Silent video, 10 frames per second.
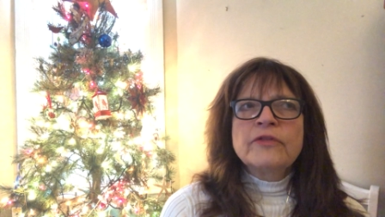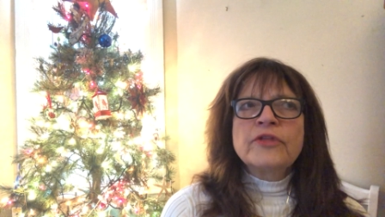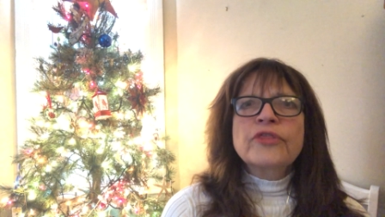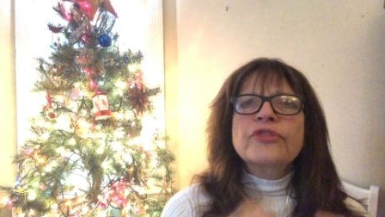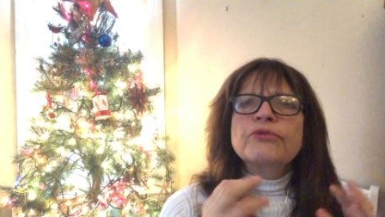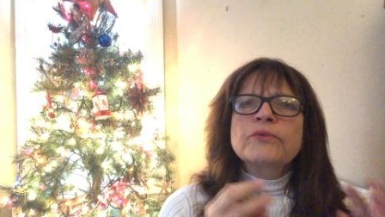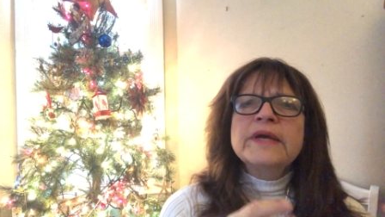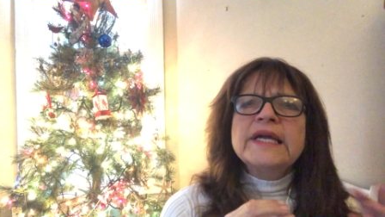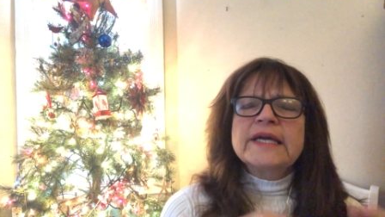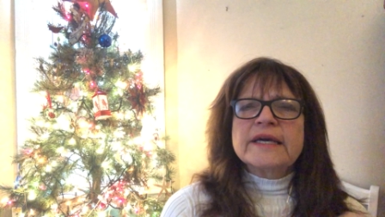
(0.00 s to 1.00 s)
the
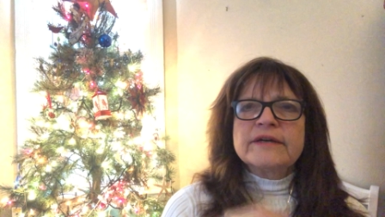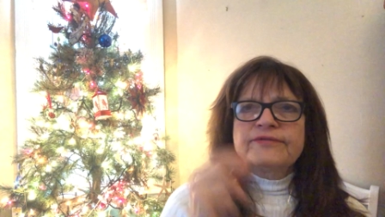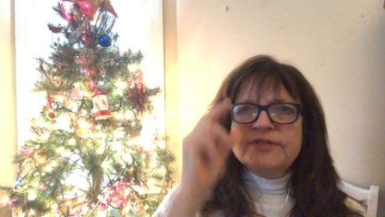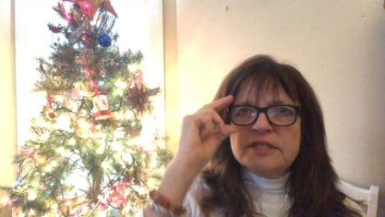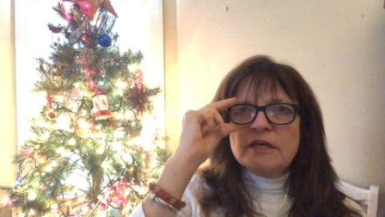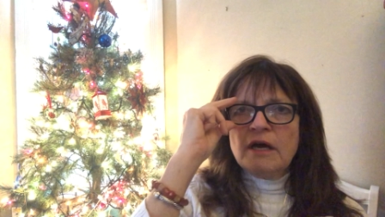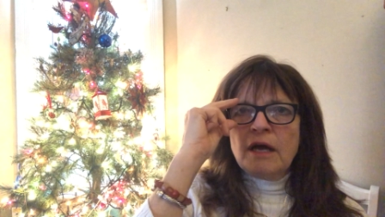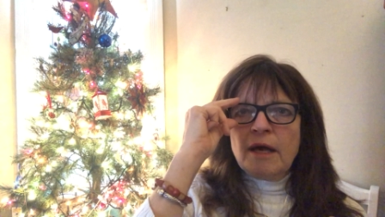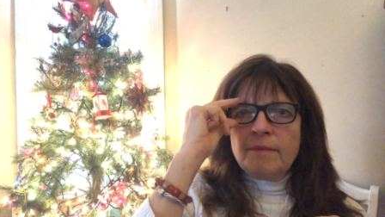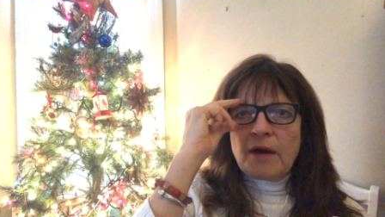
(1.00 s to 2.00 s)
three gifts
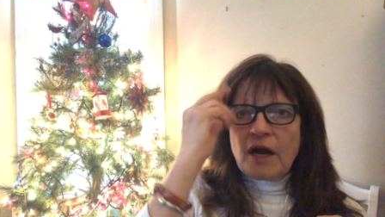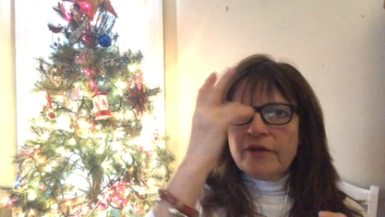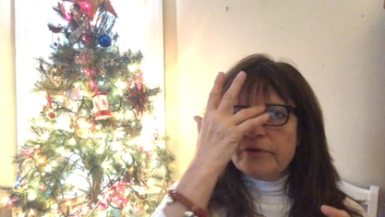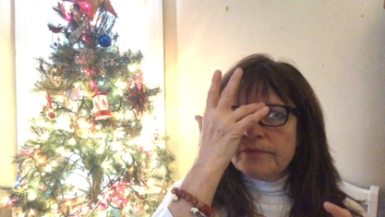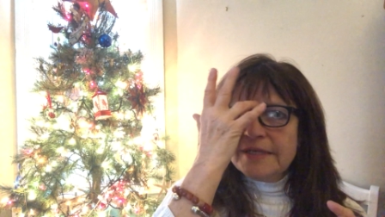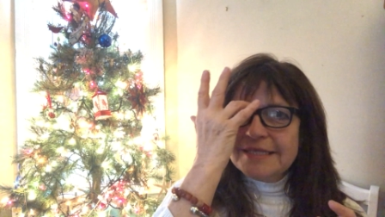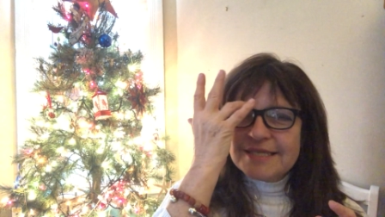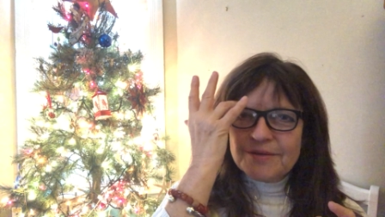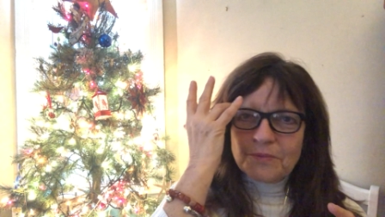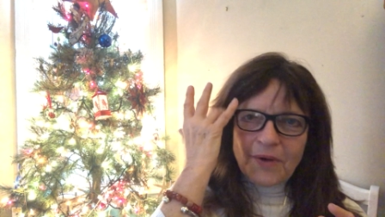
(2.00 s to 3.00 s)
um, are the
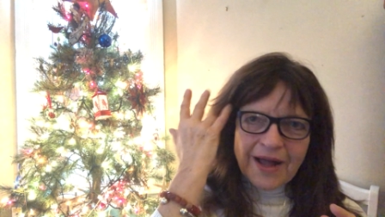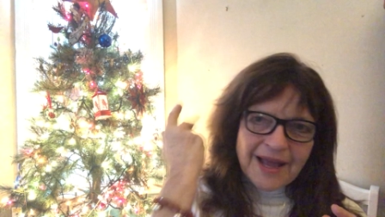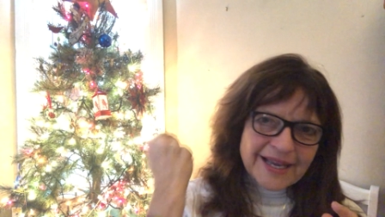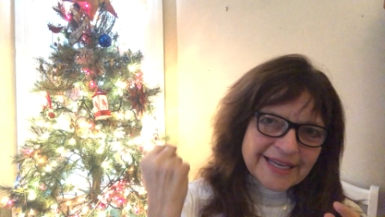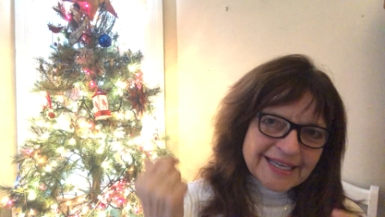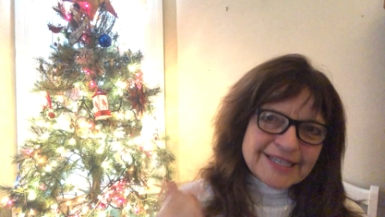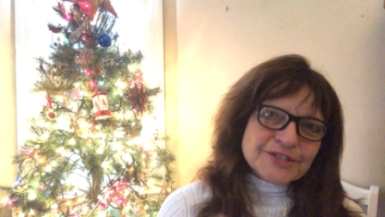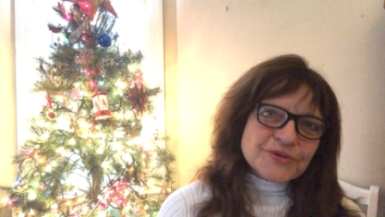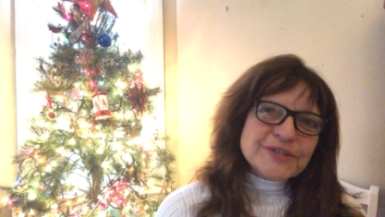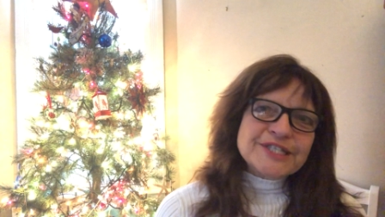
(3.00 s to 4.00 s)
reason why in
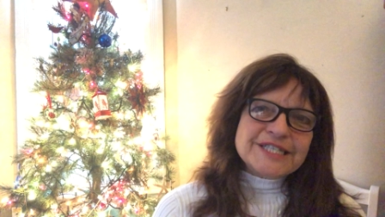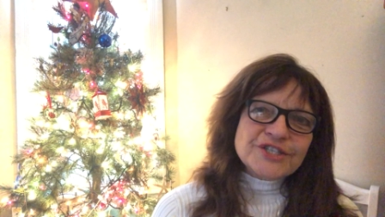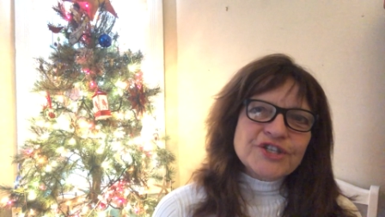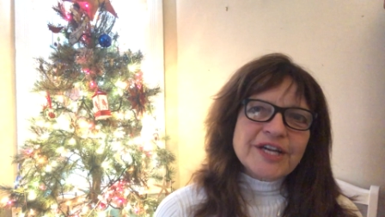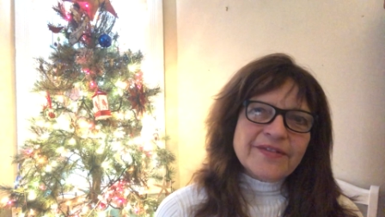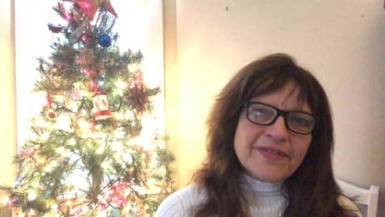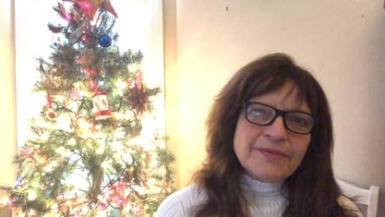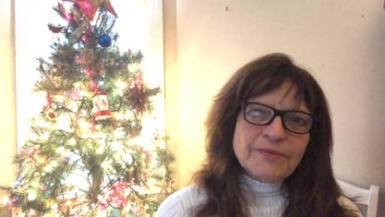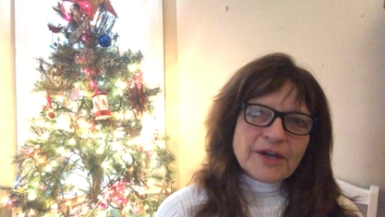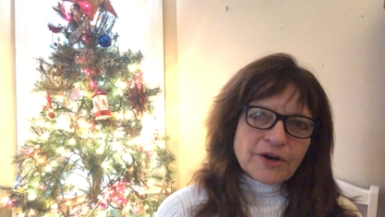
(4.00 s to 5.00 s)
tradition
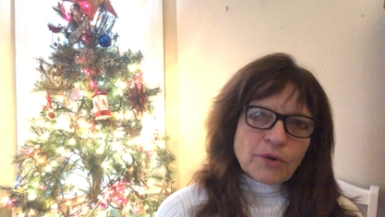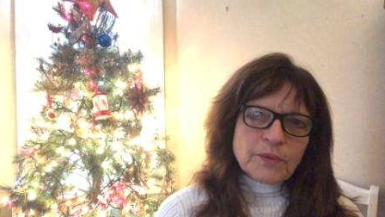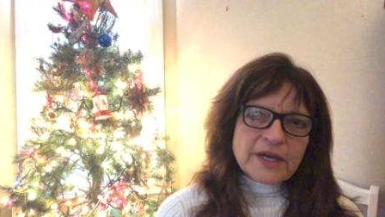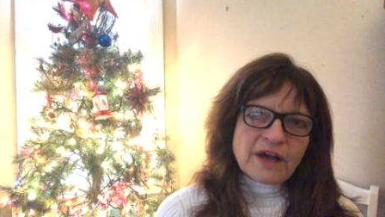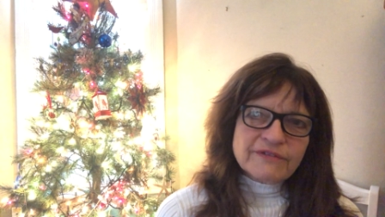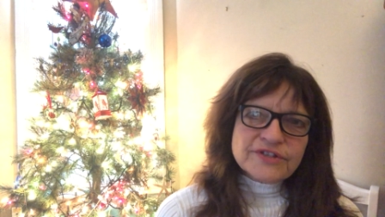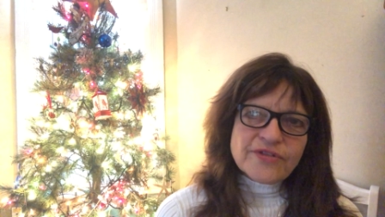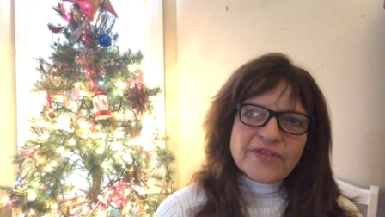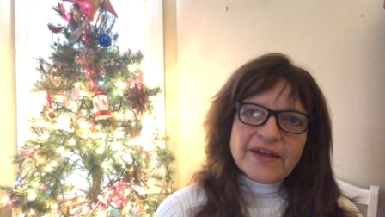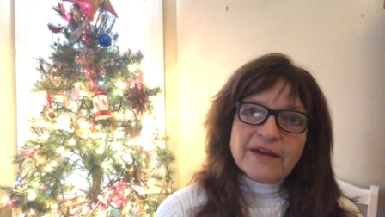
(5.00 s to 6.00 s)
there we
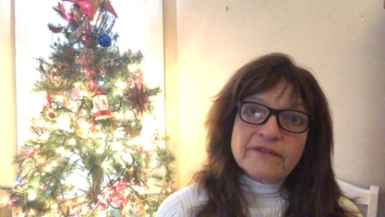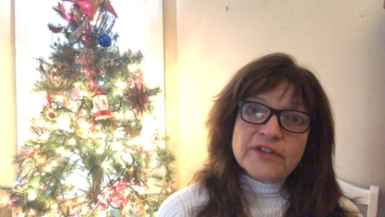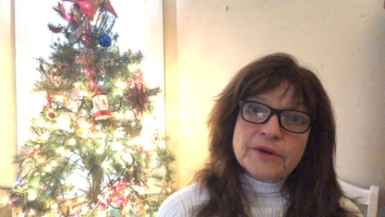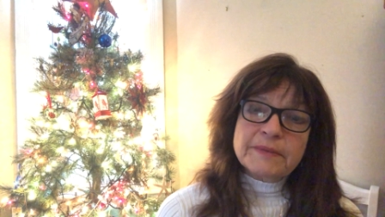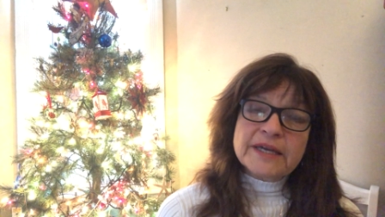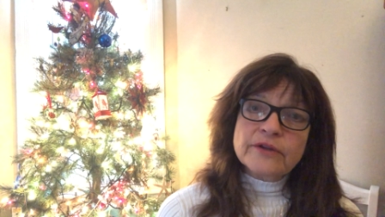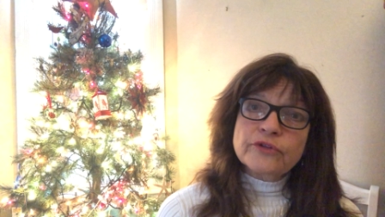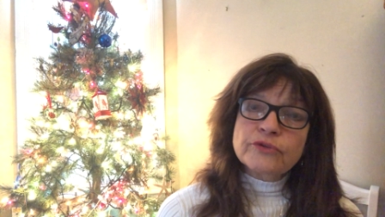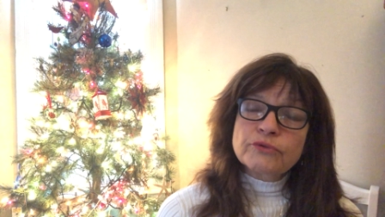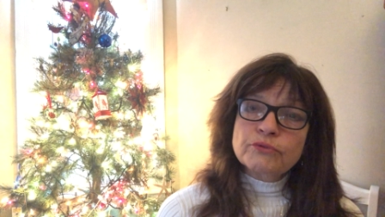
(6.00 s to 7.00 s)
often think of there being
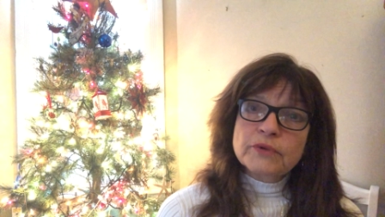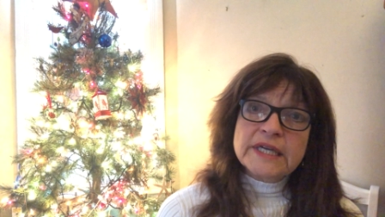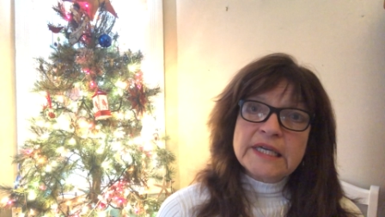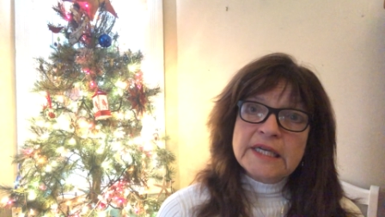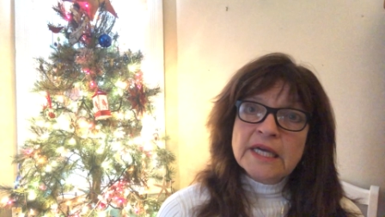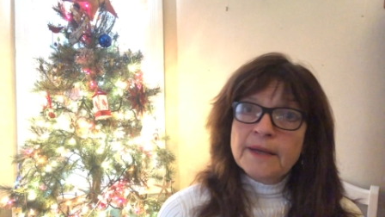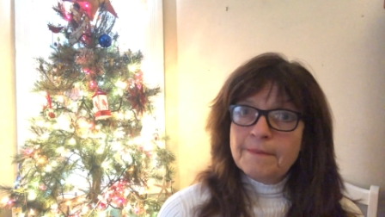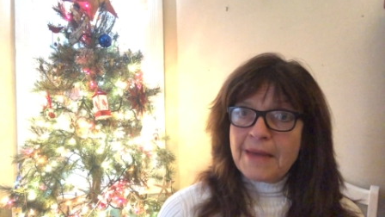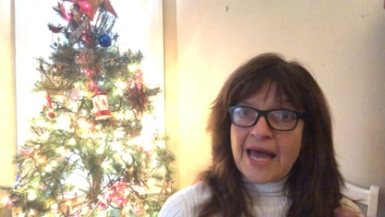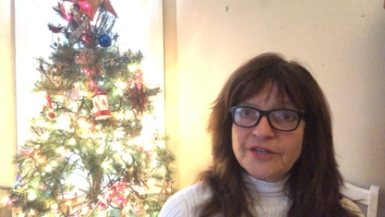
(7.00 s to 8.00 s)
three
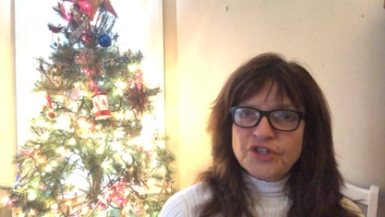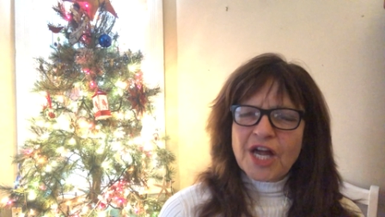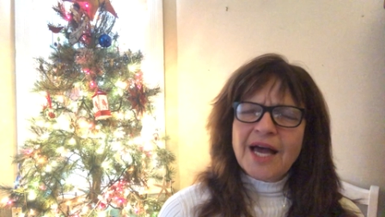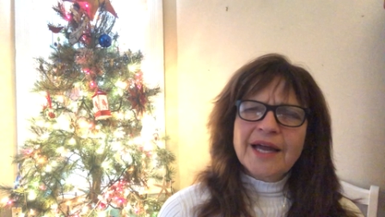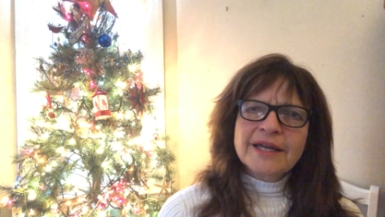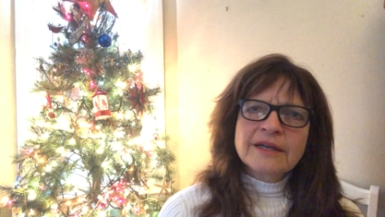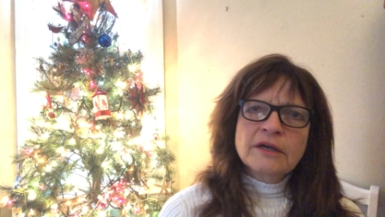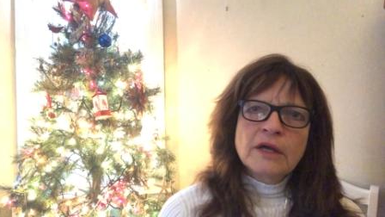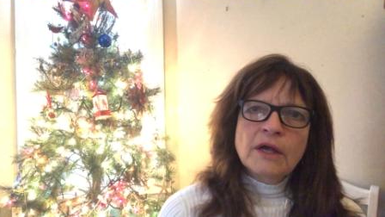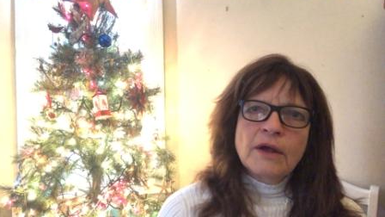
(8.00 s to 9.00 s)
magi
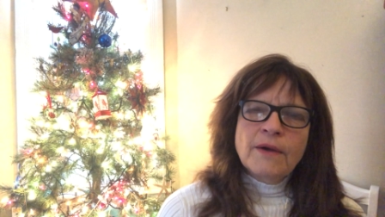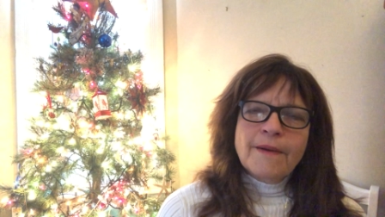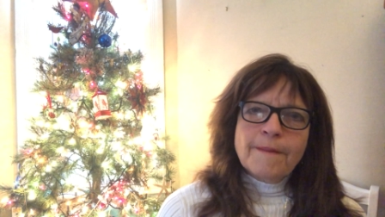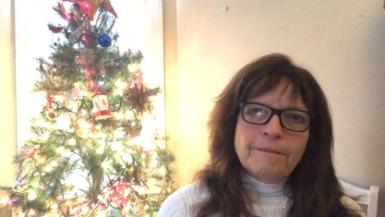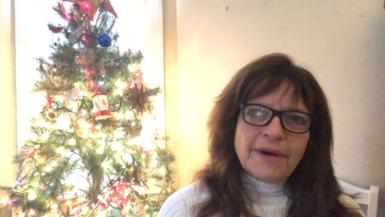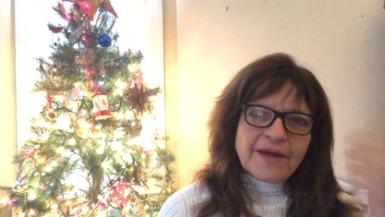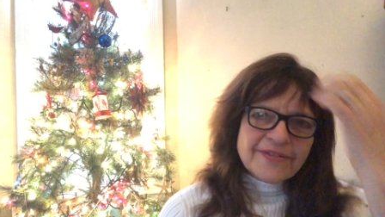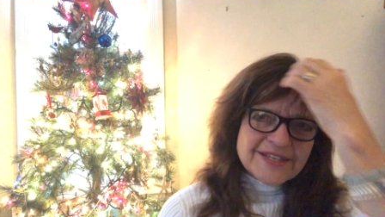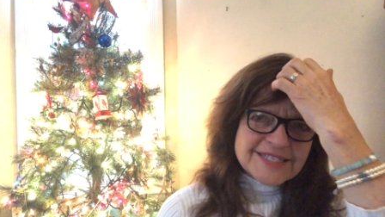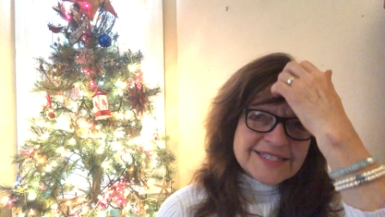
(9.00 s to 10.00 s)

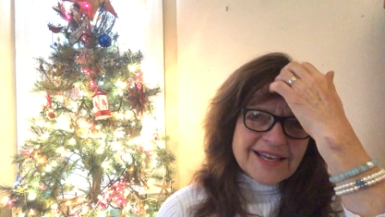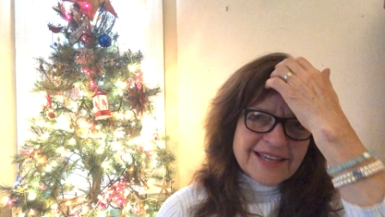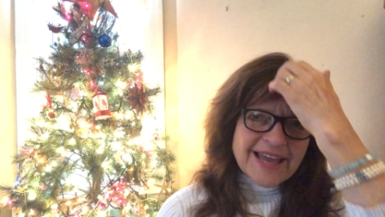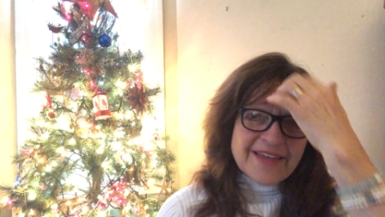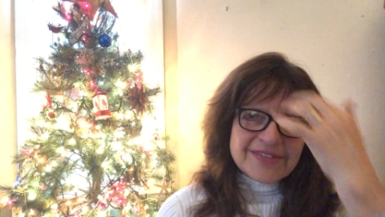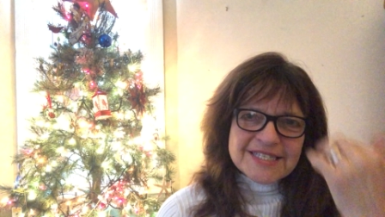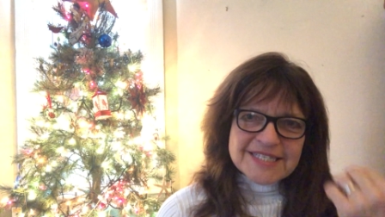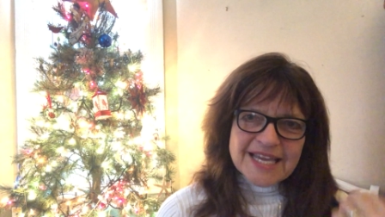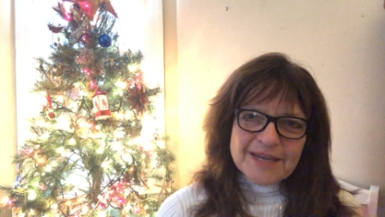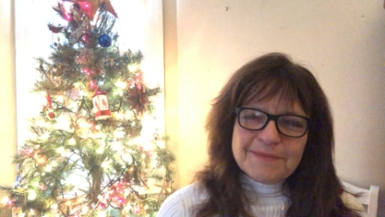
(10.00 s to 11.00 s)
but this, again, the
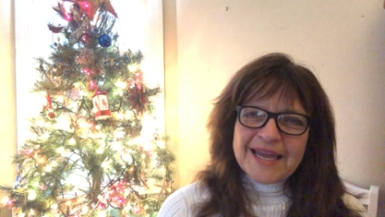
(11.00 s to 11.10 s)
same